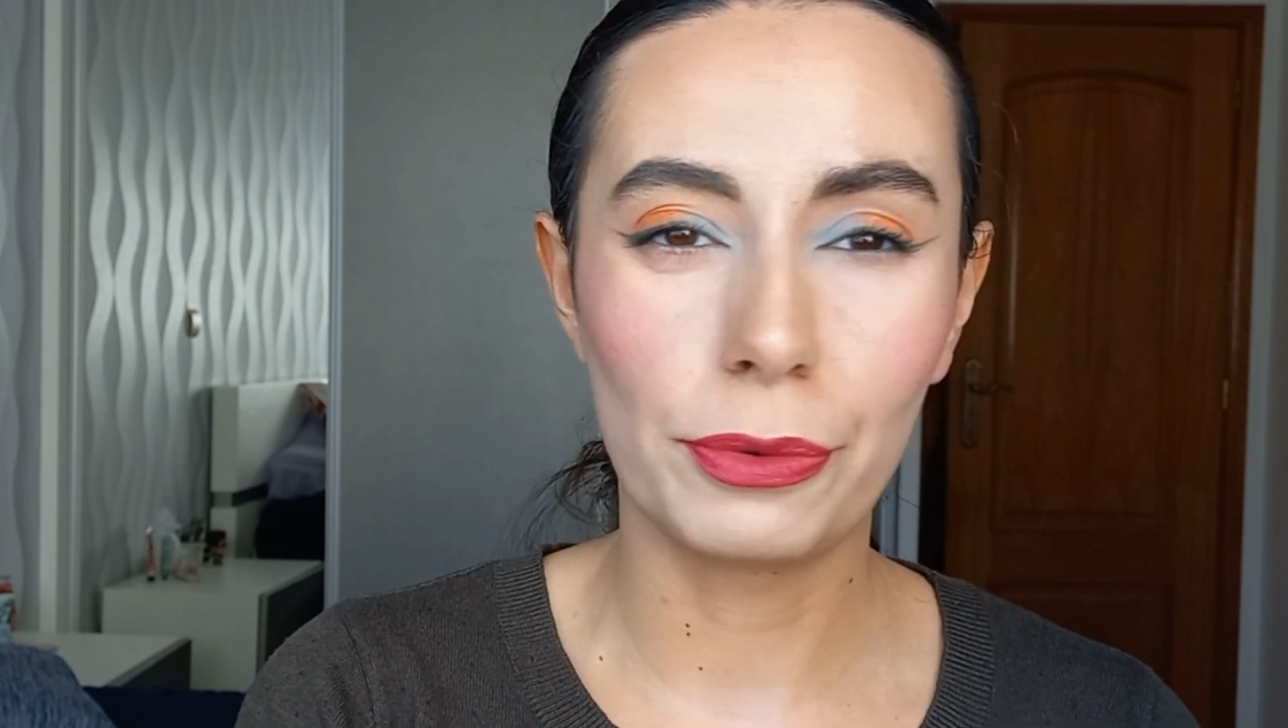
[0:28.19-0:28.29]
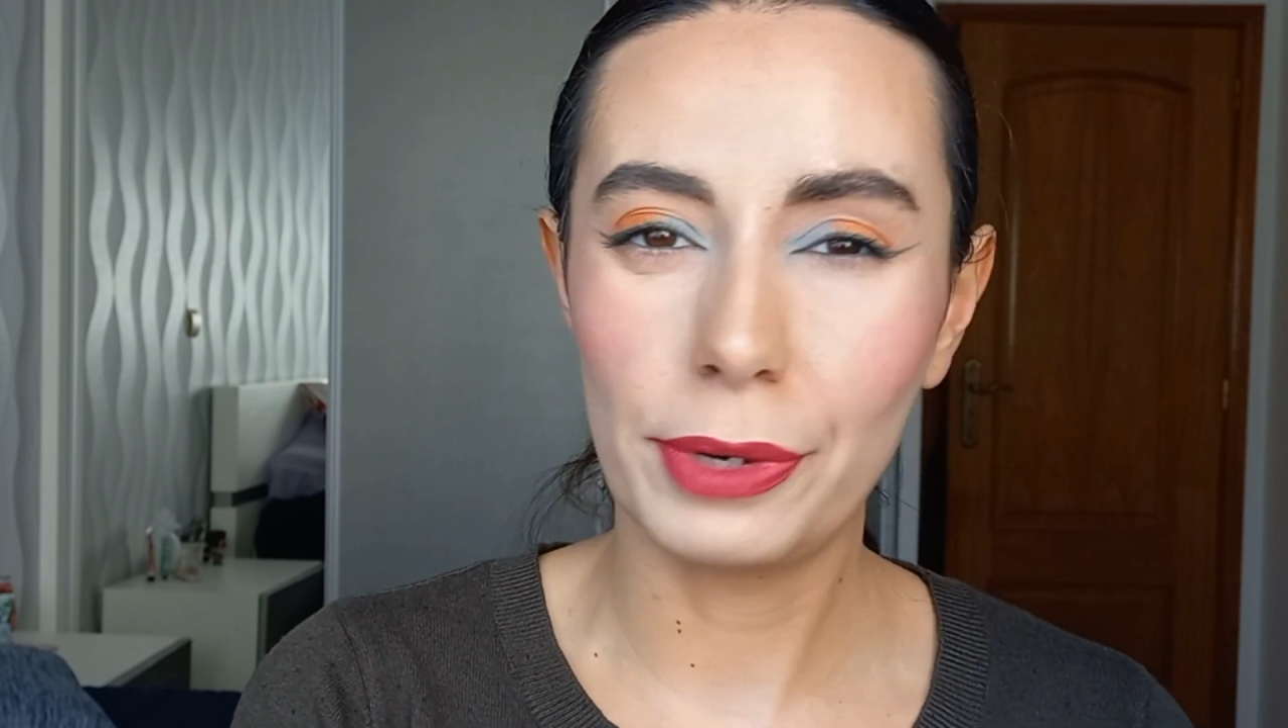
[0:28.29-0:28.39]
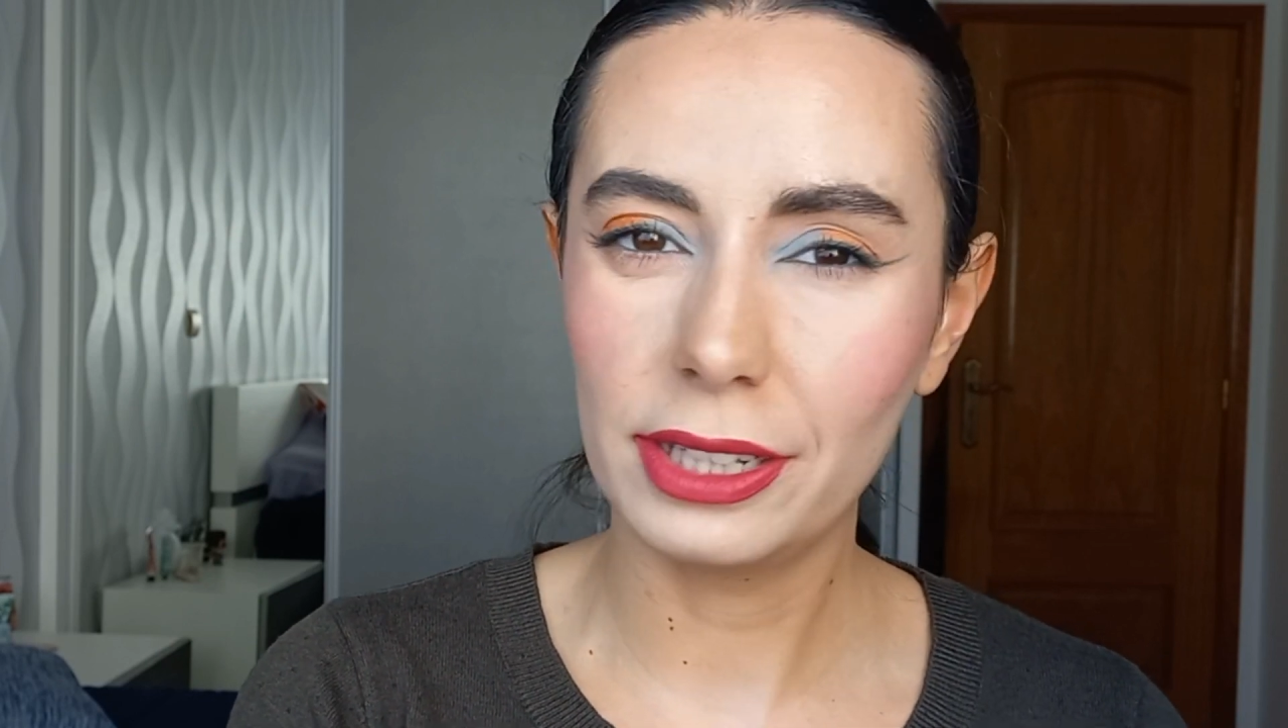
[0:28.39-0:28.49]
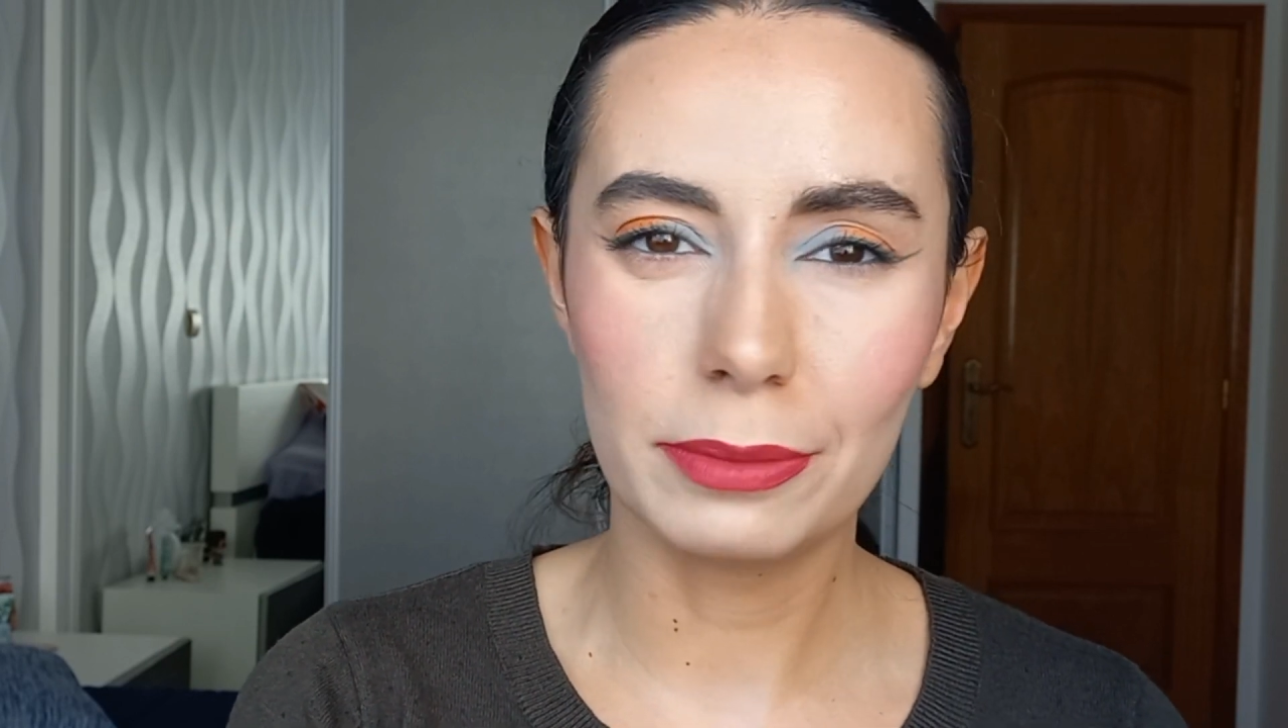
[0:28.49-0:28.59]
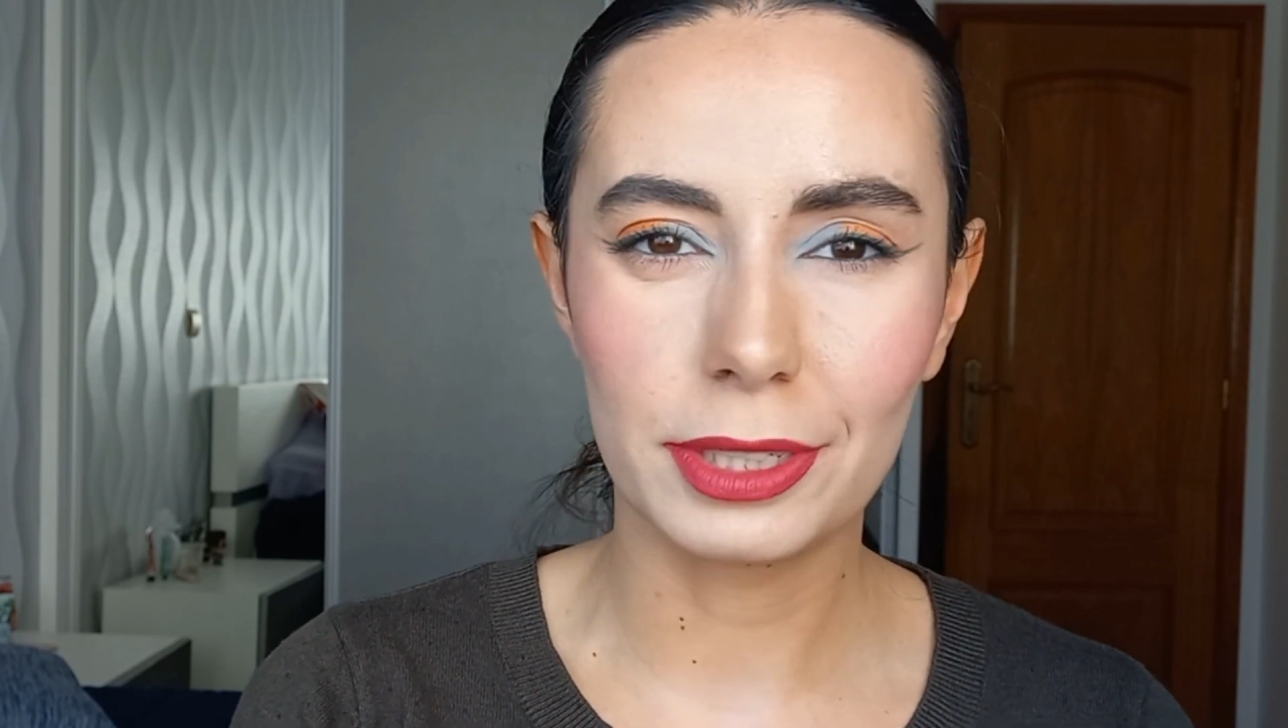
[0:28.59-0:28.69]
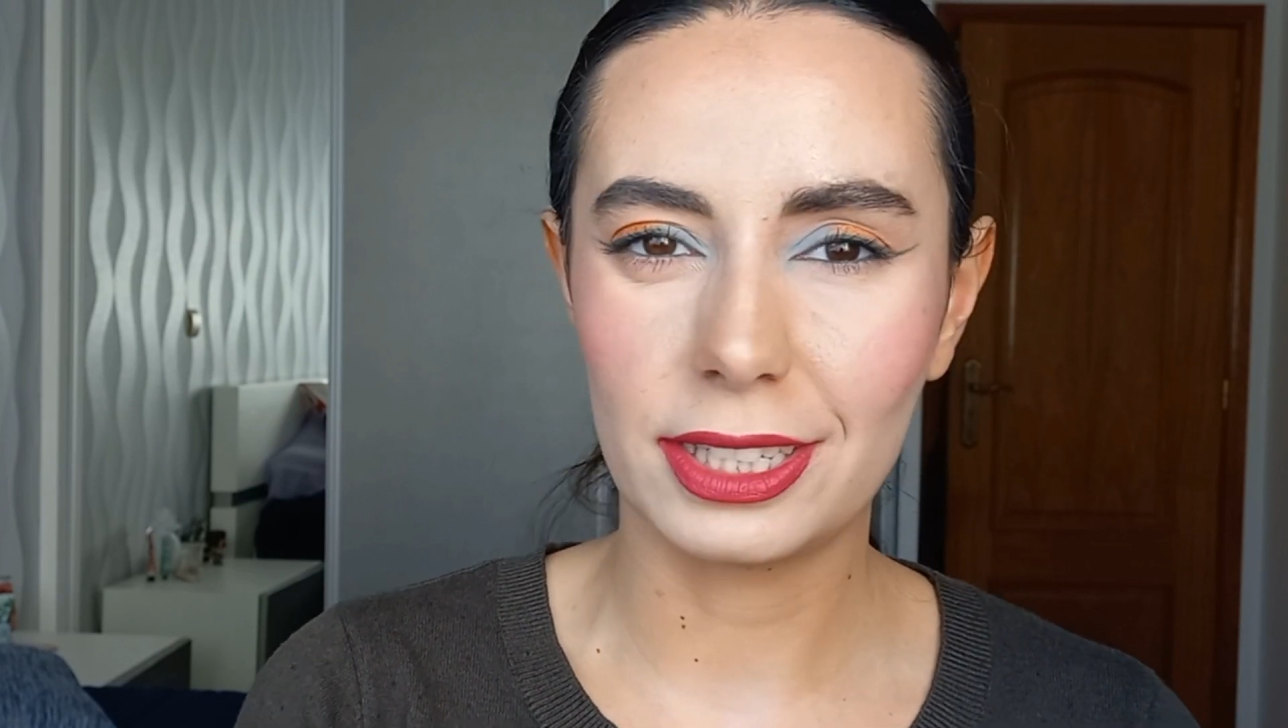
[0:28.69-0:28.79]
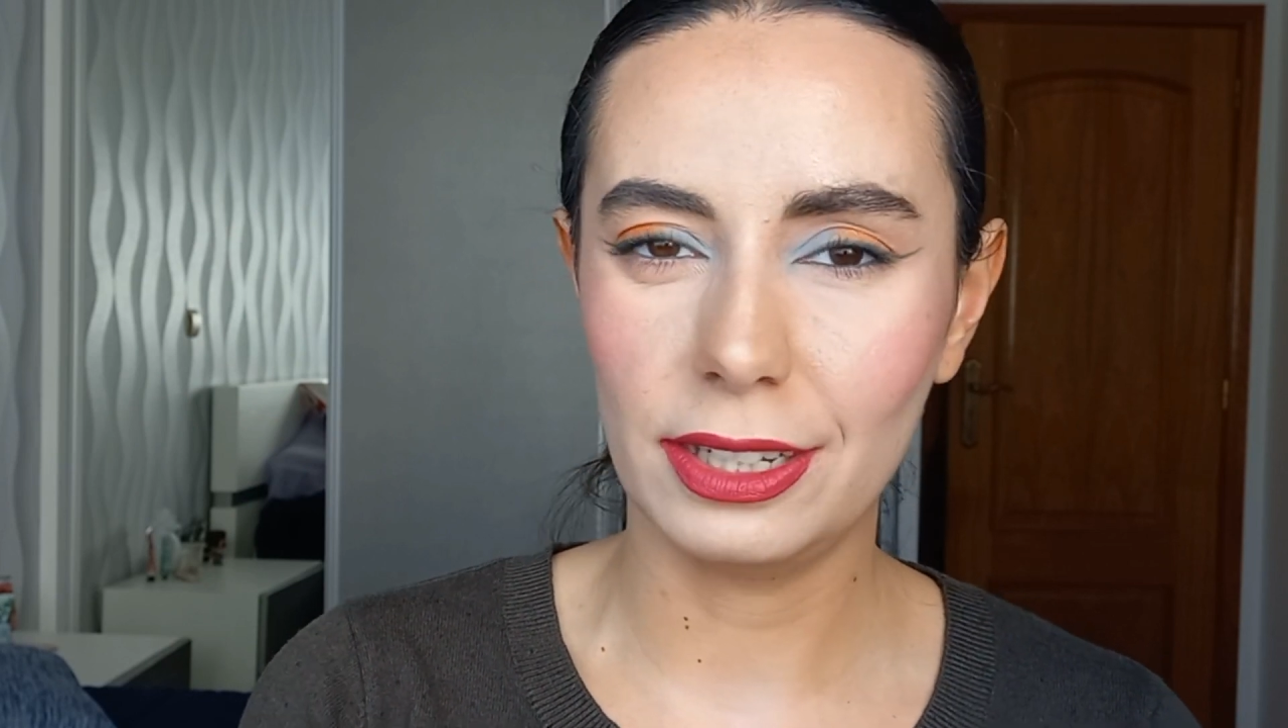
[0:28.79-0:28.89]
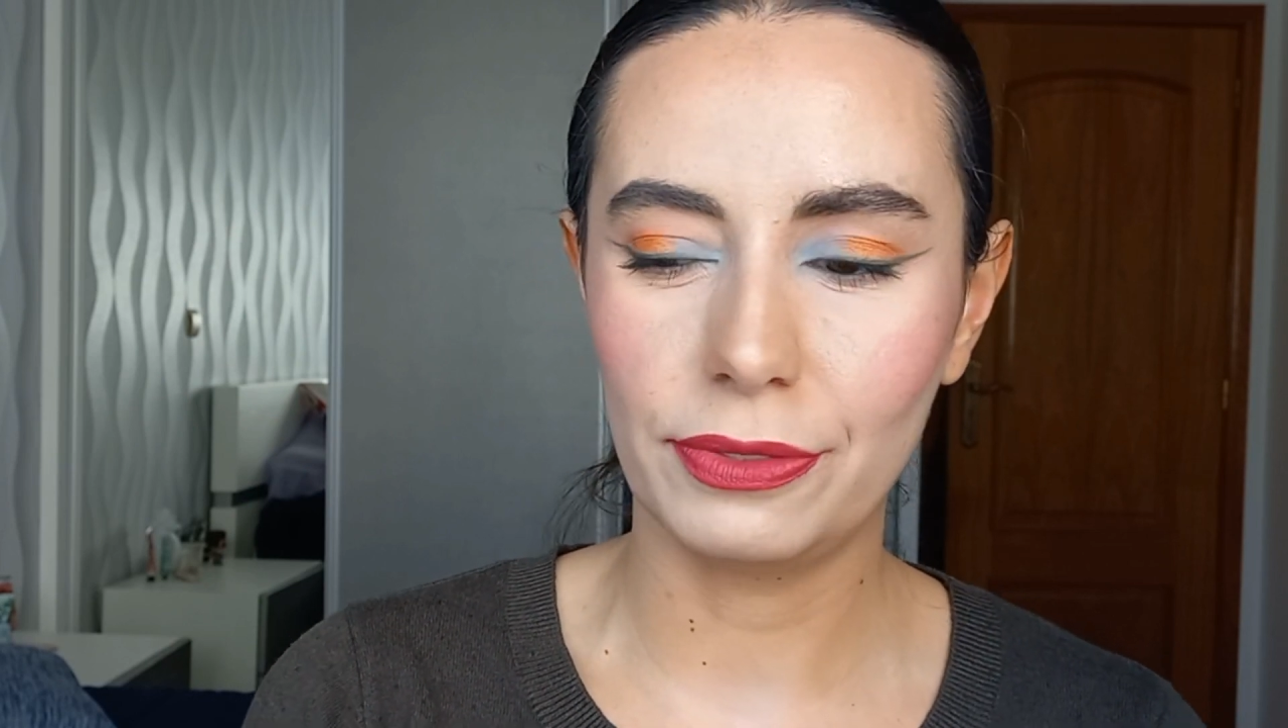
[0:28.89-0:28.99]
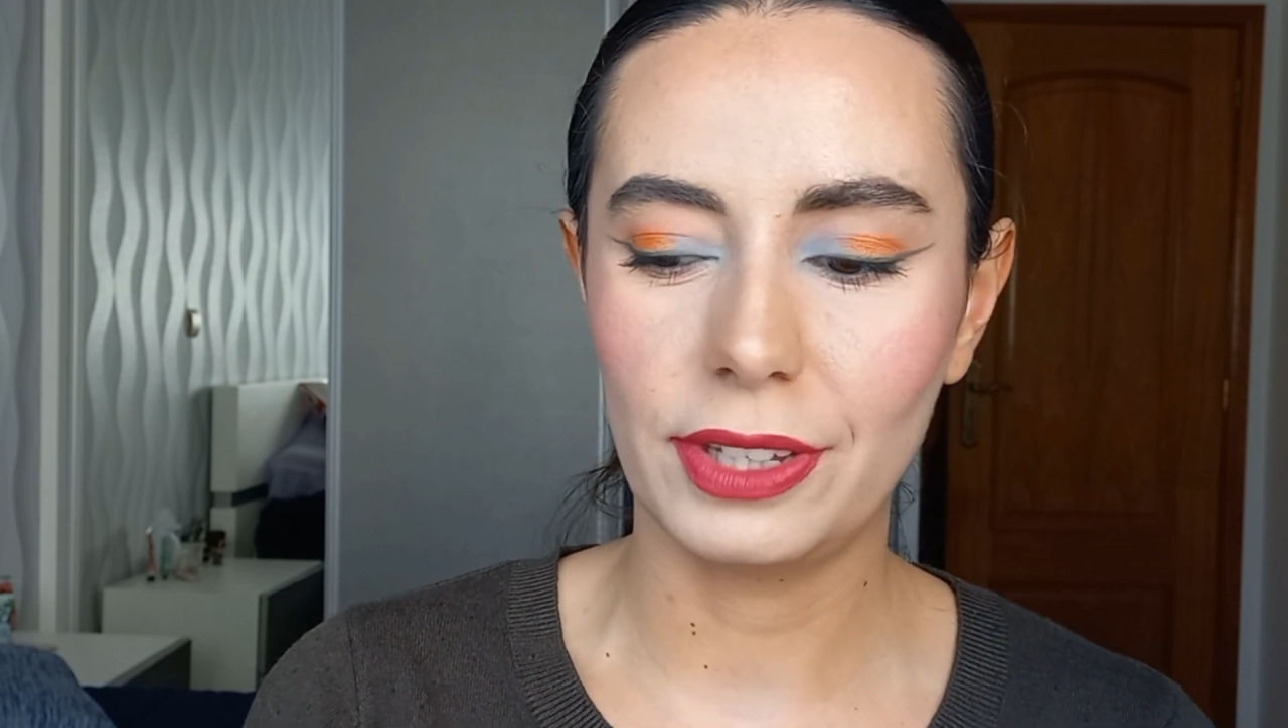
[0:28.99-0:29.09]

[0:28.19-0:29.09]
random stuff